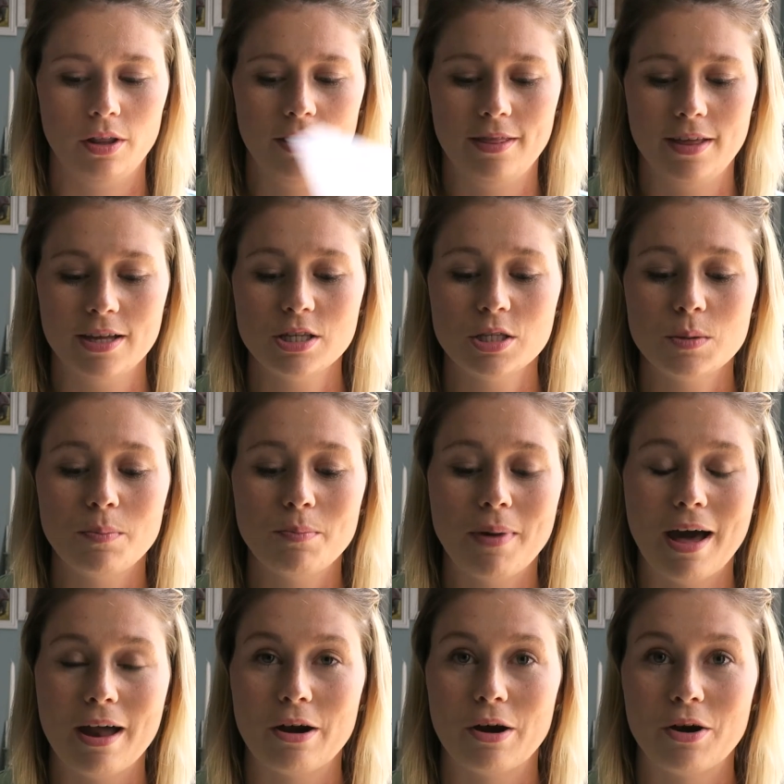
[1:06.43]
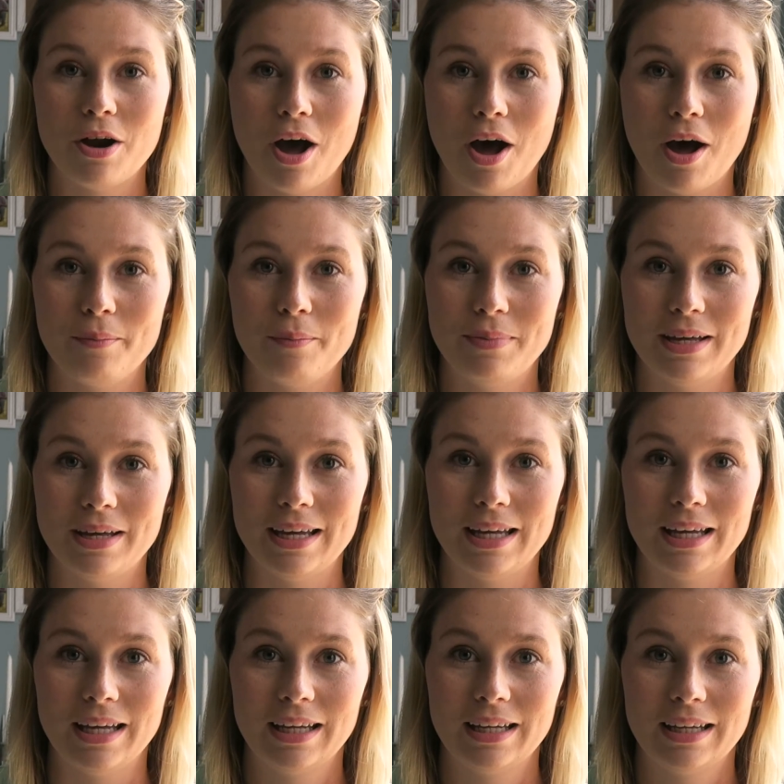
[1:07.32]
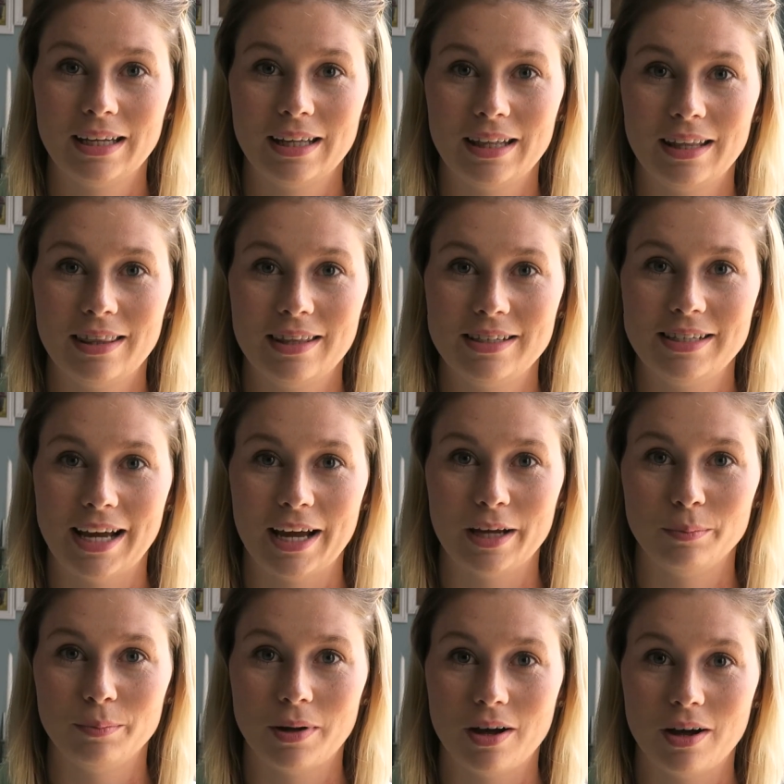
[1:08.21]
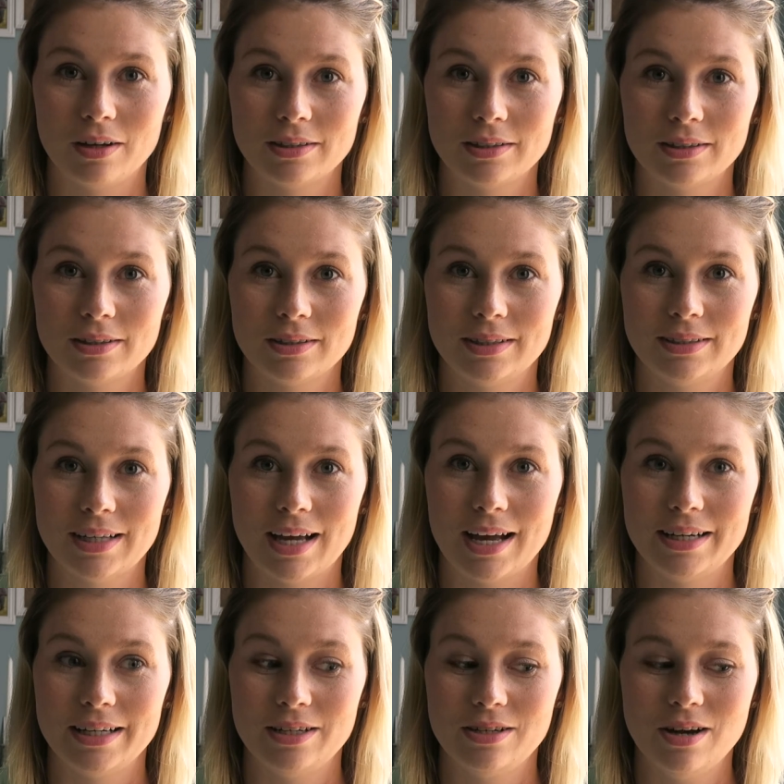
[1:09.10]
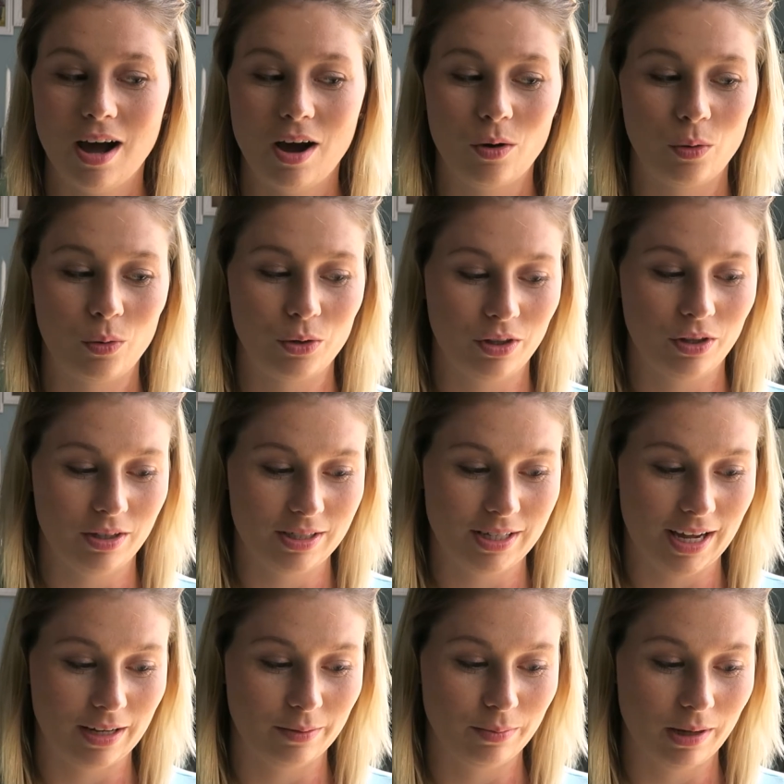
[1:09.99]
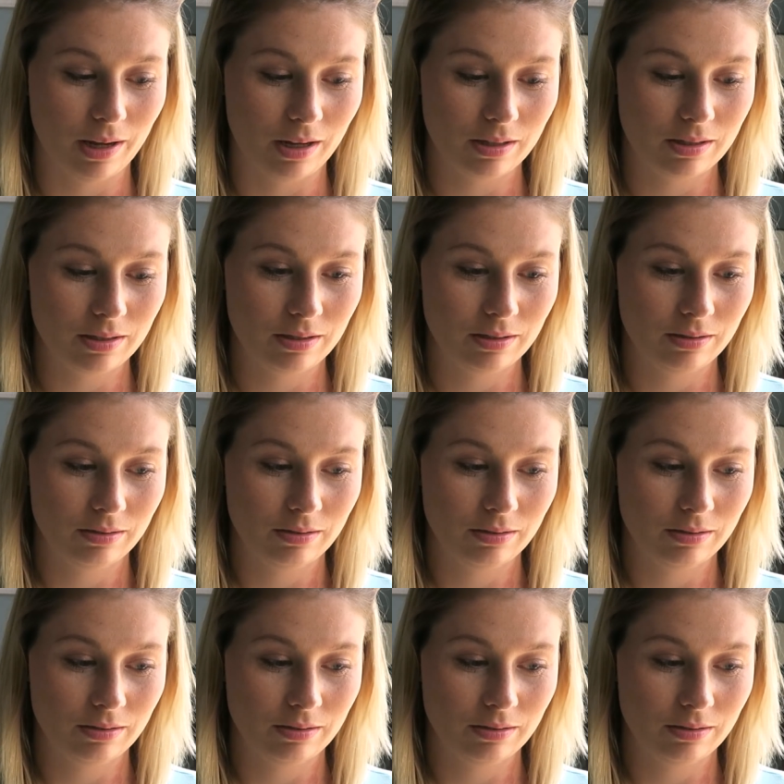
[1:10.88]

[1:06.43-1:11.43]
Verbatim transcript: This better not be the dad box, because I did not order the dad box.